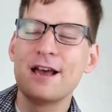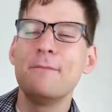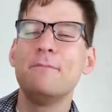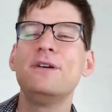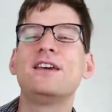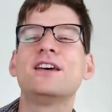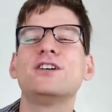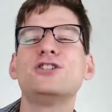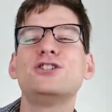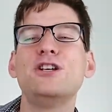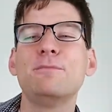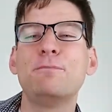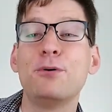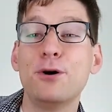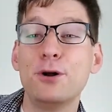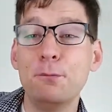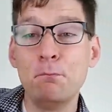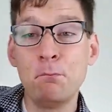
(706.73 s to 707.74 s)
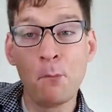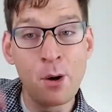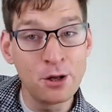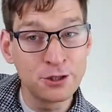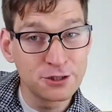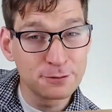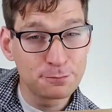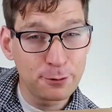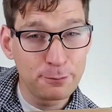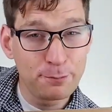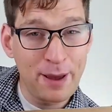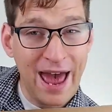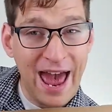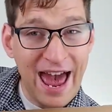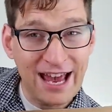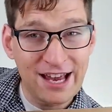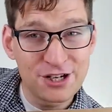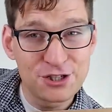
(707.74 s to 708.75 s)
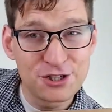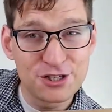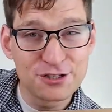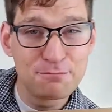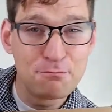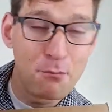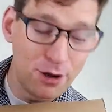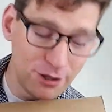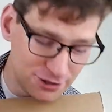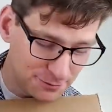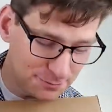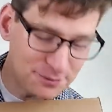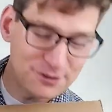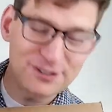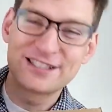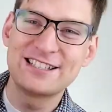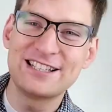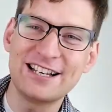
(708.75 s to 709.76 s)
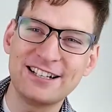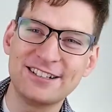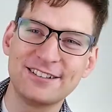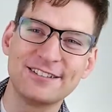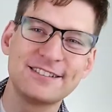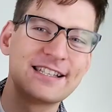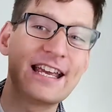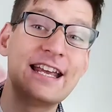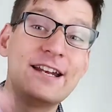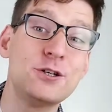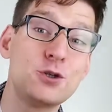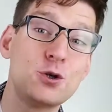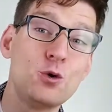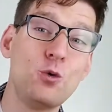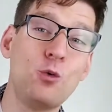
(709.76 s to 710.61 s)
because she put multiple packages, multiple signals into